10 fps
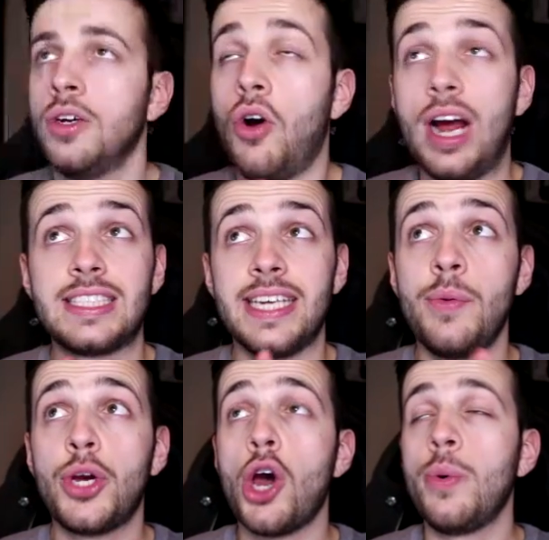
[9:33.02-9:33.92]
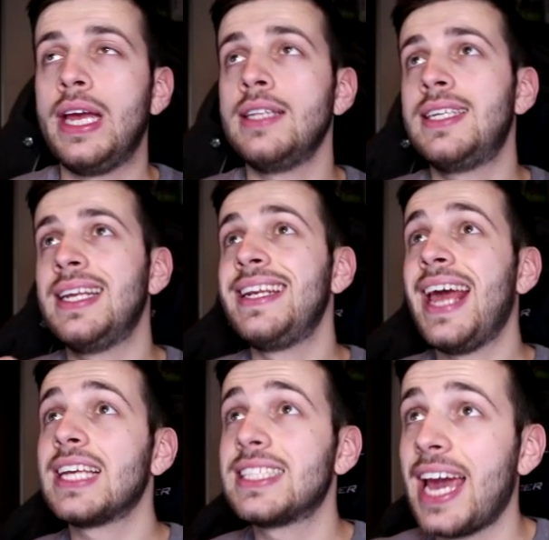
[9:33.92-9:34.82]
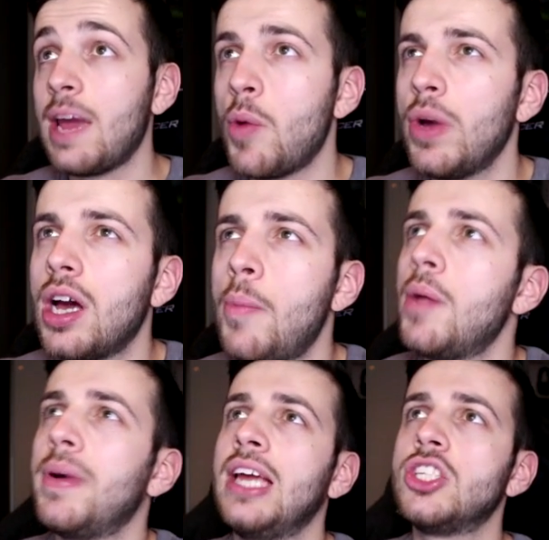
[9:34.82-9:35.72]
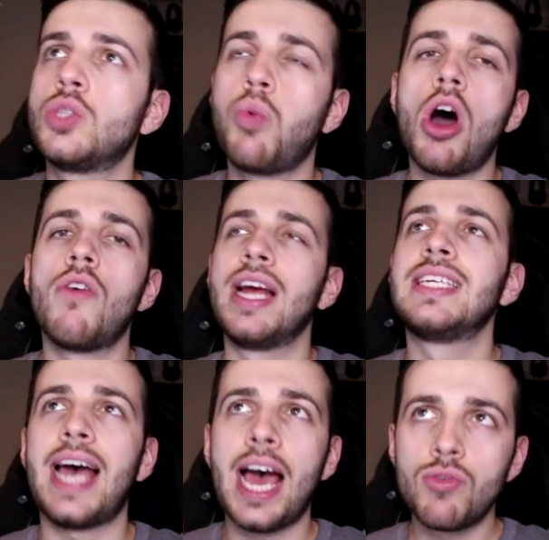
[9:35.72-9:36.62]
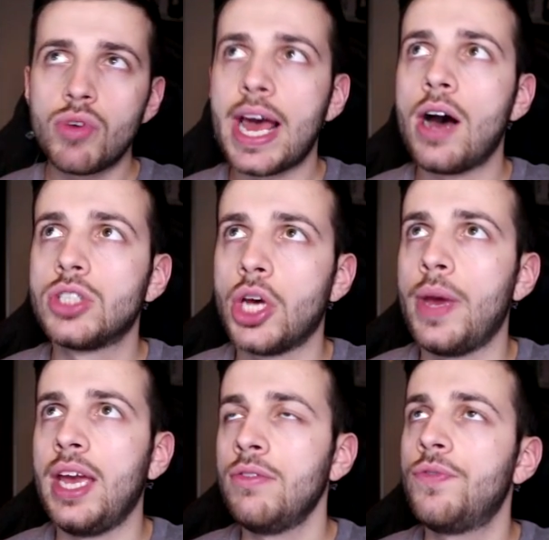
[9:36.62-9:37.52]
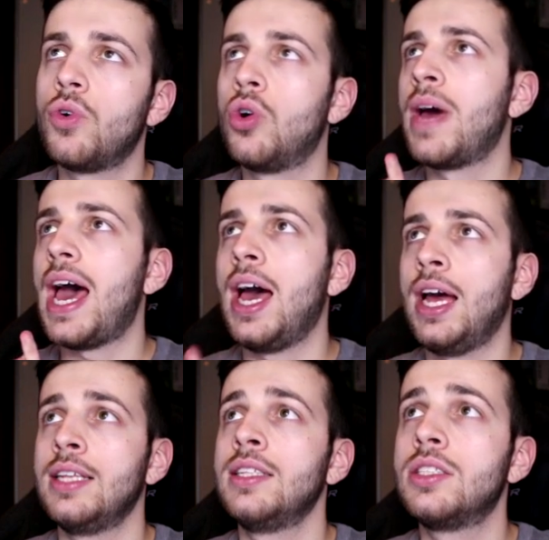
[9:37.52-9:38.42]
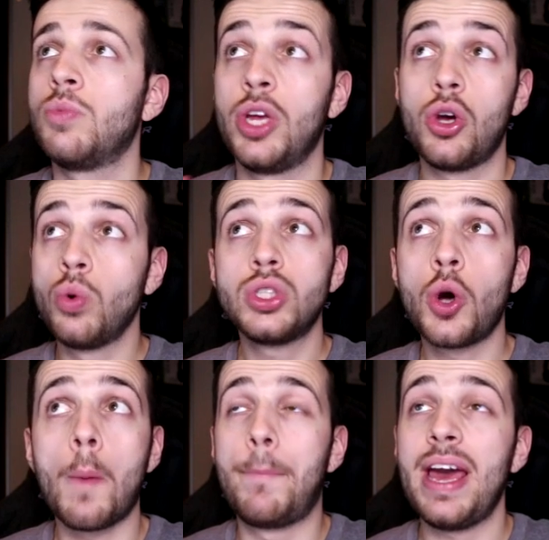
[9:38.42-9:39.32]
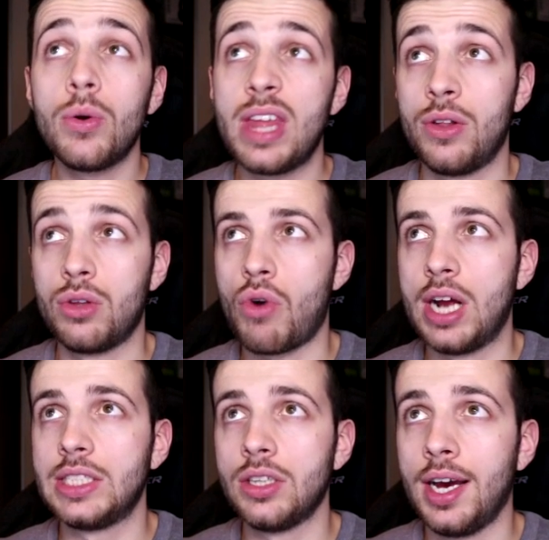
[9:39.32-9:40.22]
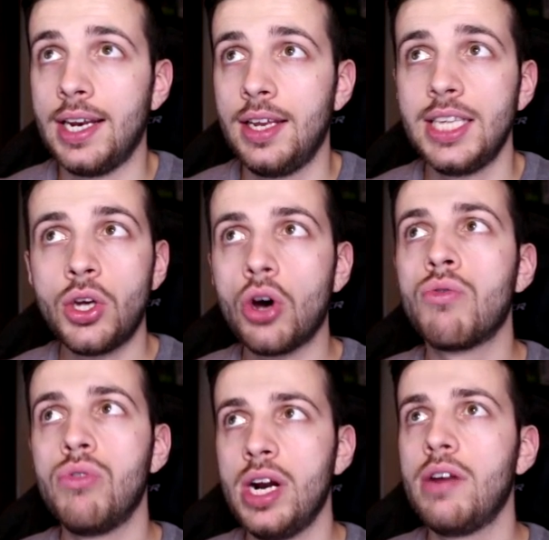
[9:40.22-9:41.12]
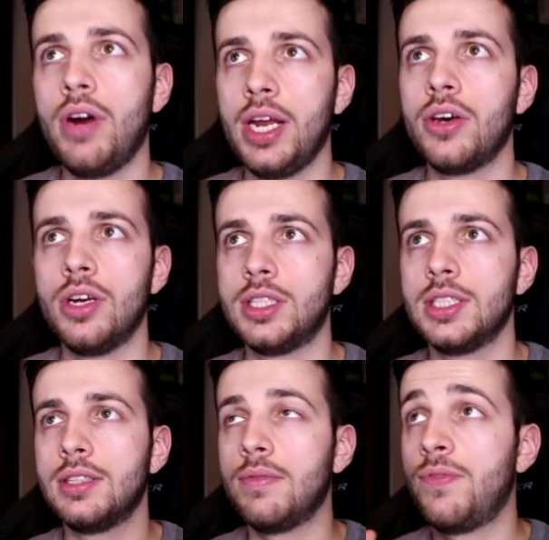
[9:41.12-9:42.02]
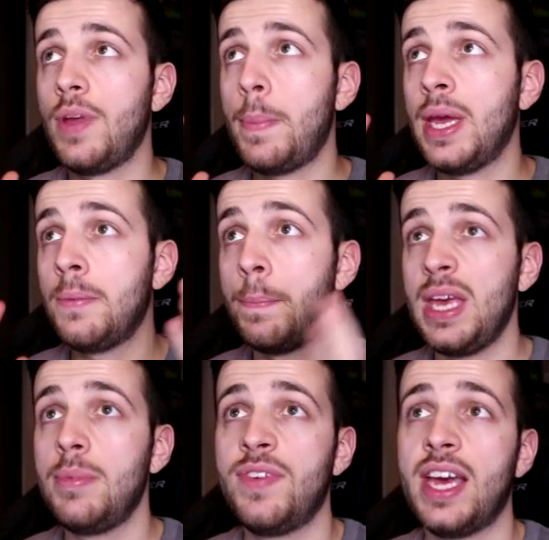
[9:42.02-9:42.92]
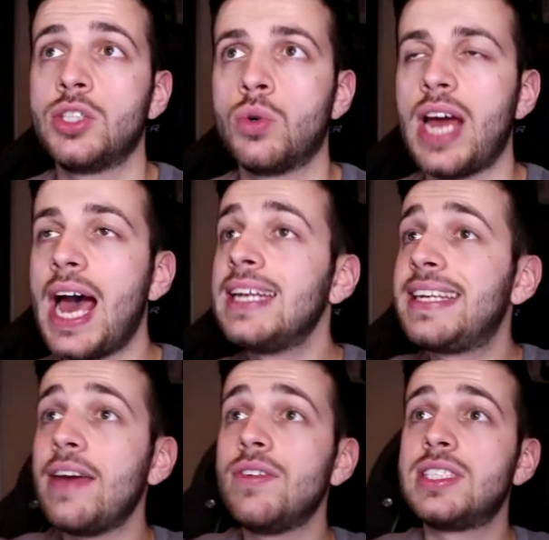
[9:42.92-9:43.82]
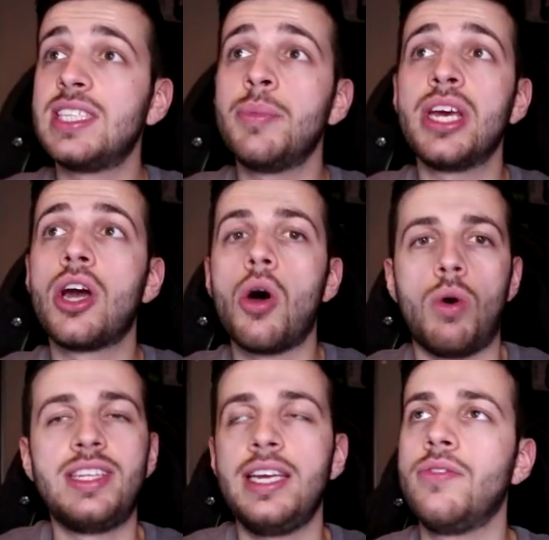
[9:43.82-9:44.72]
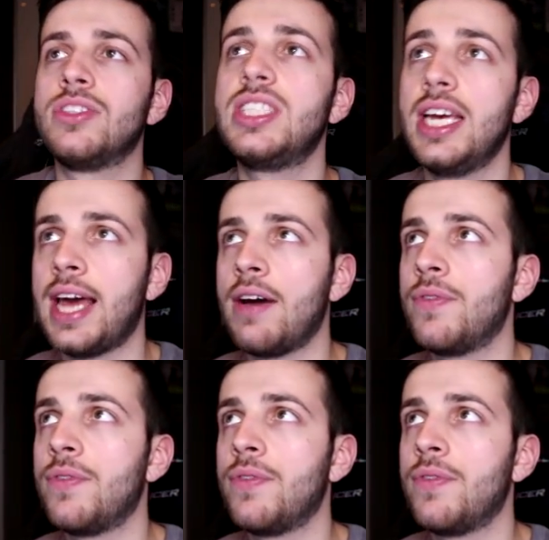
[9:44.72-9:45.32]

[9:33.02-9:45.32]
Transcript: Alright, so here we go into the next game. And we're coming up against Suarez and Ronaldo in form. And we also got Bale there on the right side. He's got a really, really good flipping BBVA squad. And David Seaman in goal. I didn't even see that at